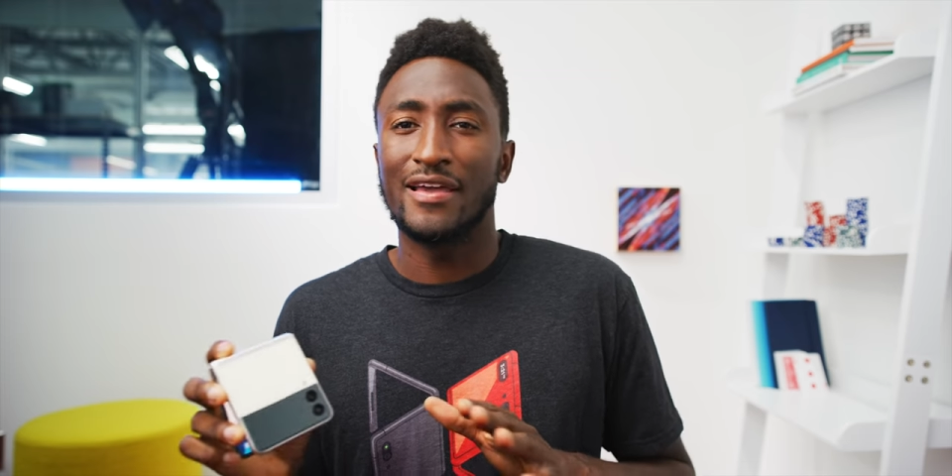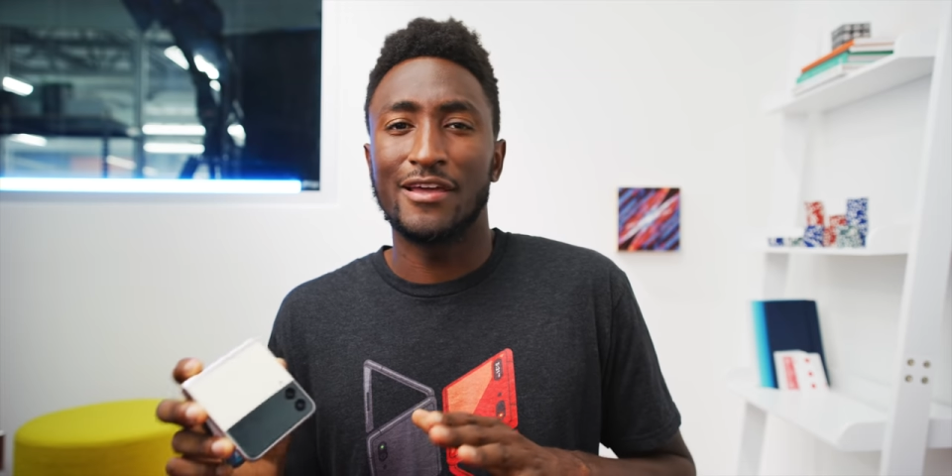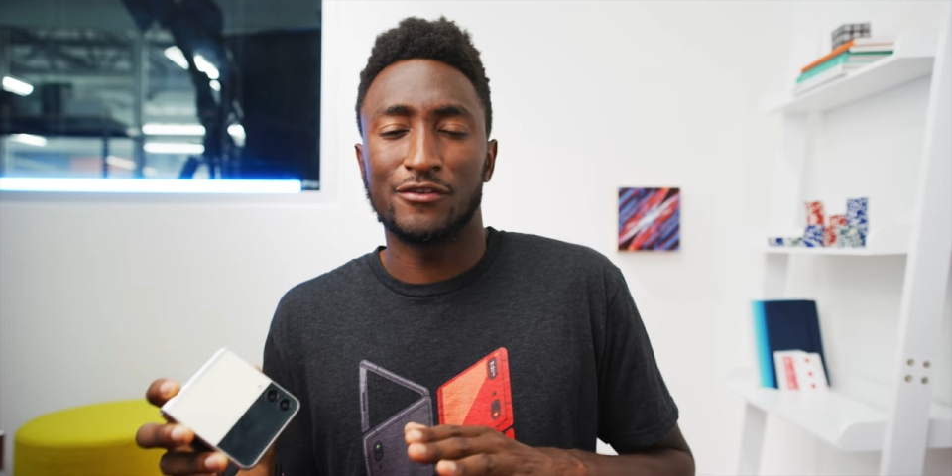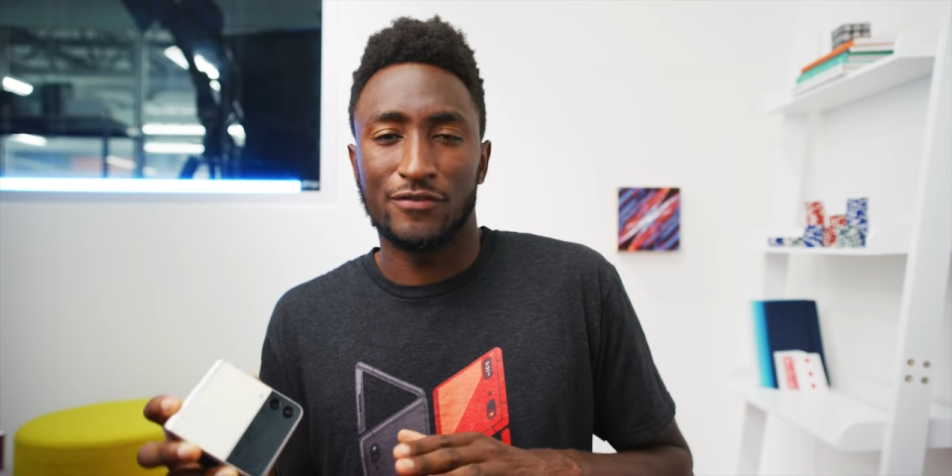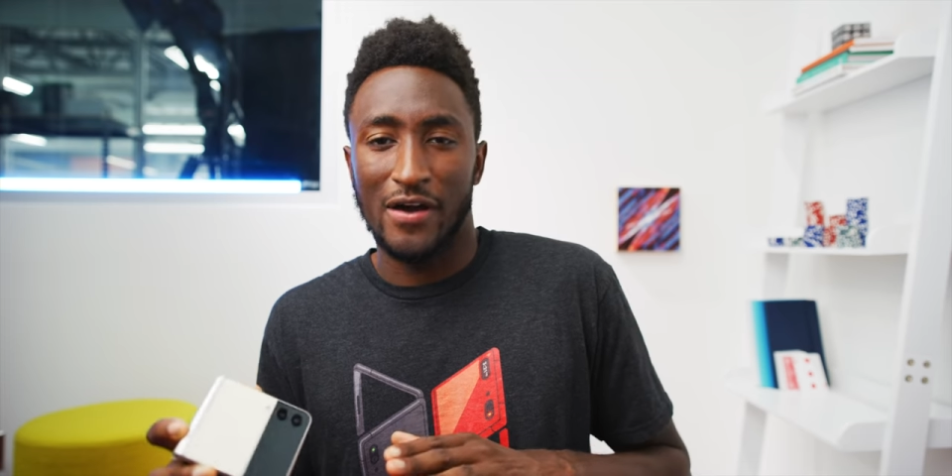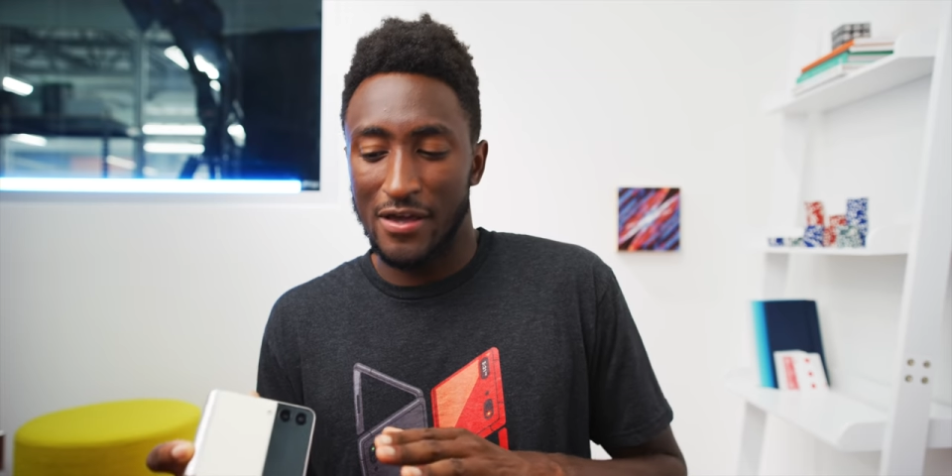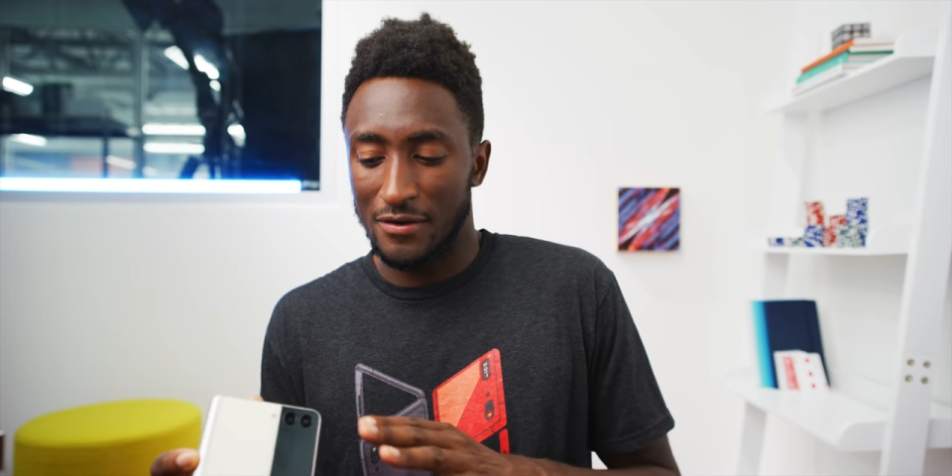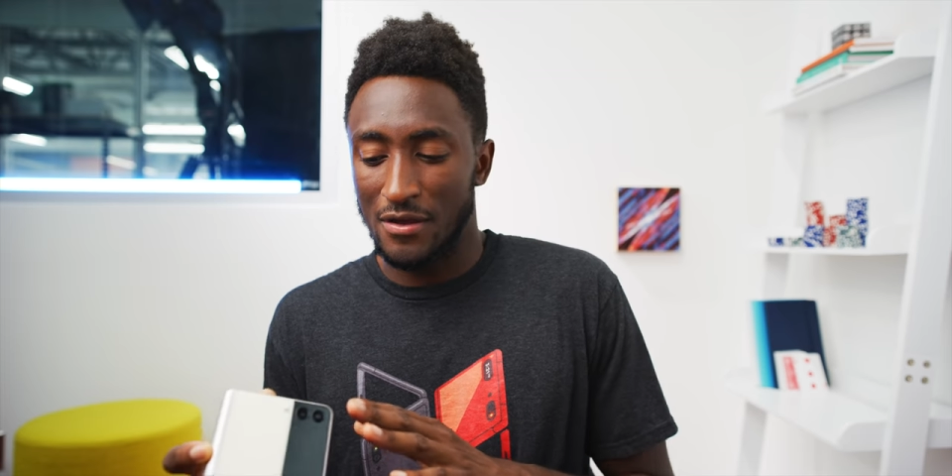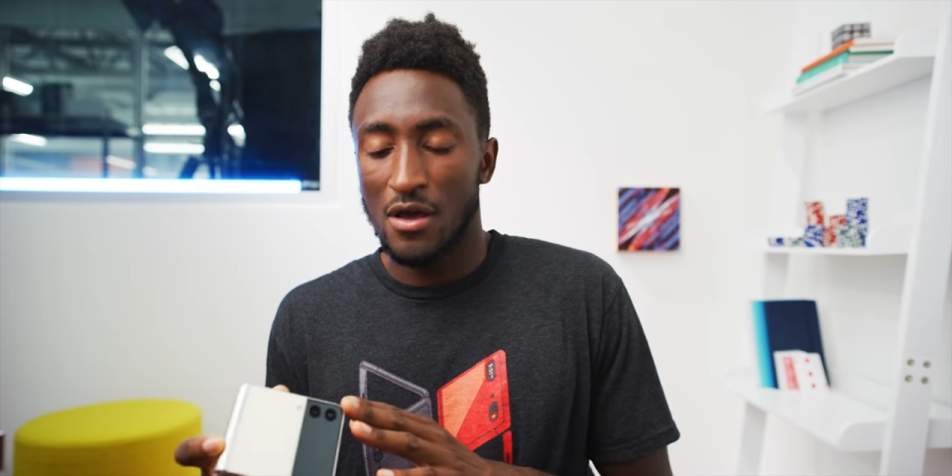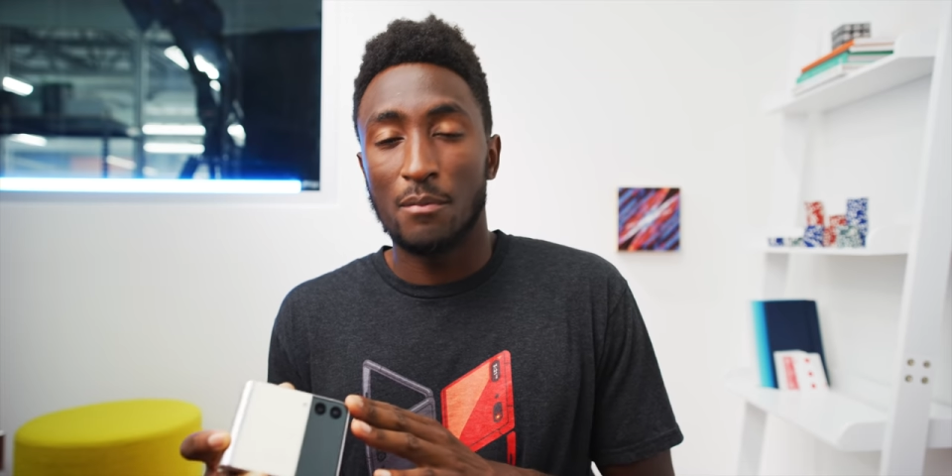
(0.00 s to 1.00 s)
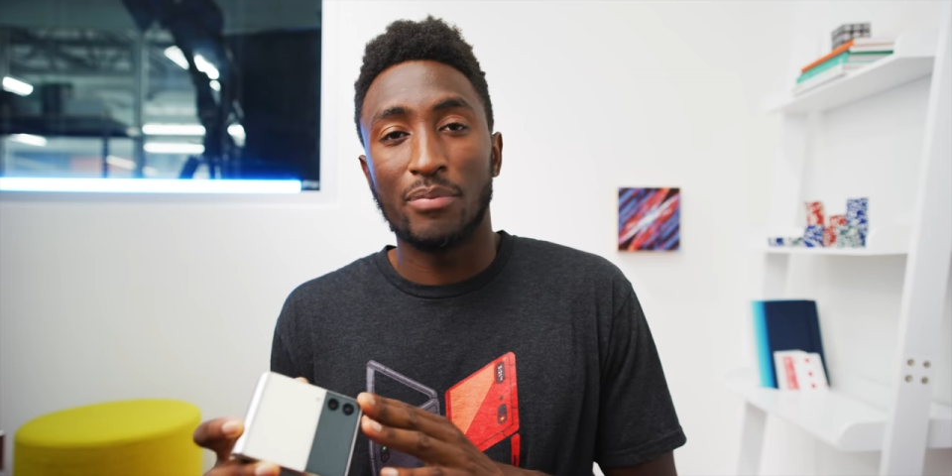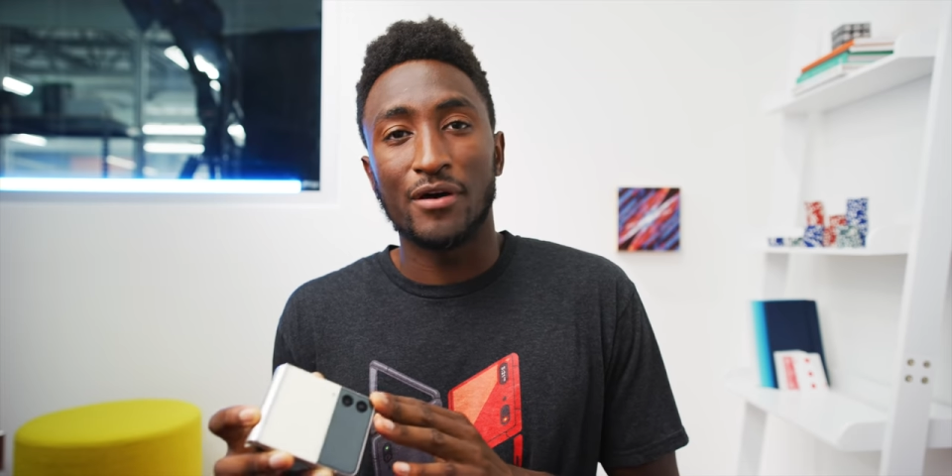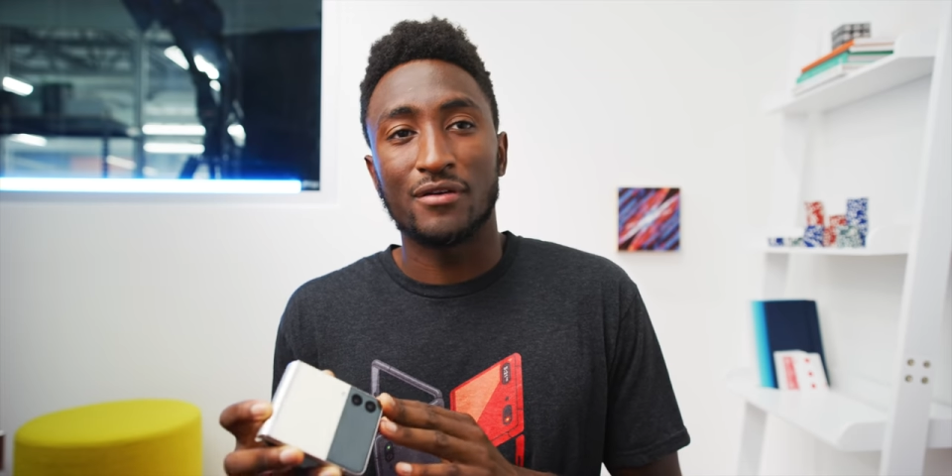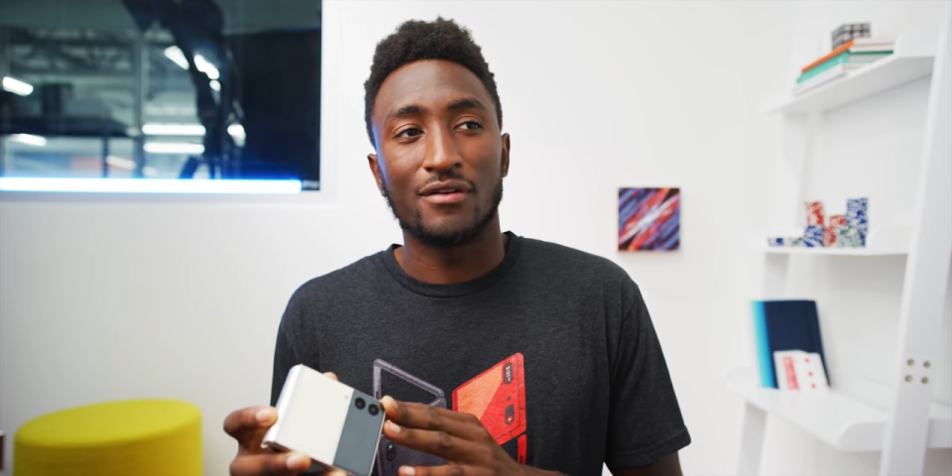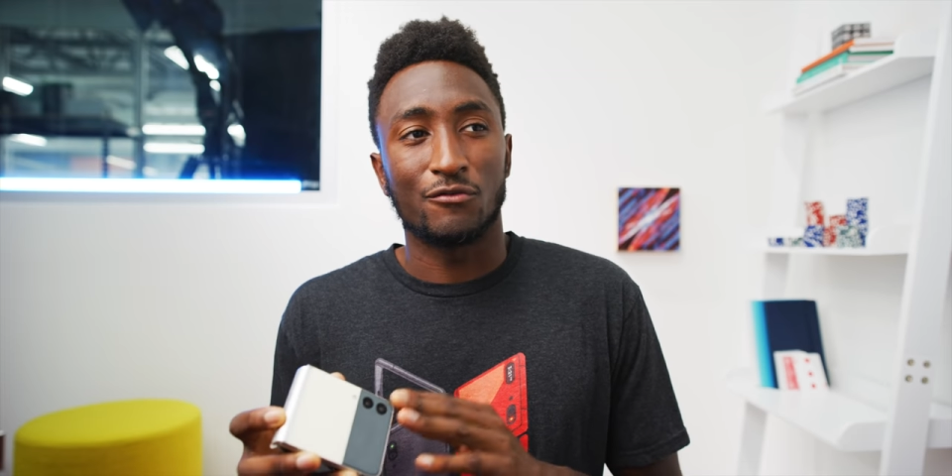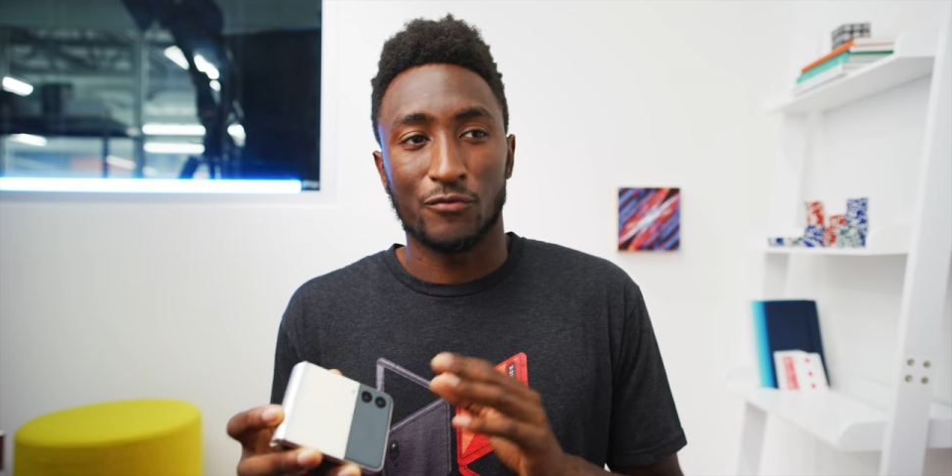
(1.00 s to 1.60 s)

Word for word: It's fine. But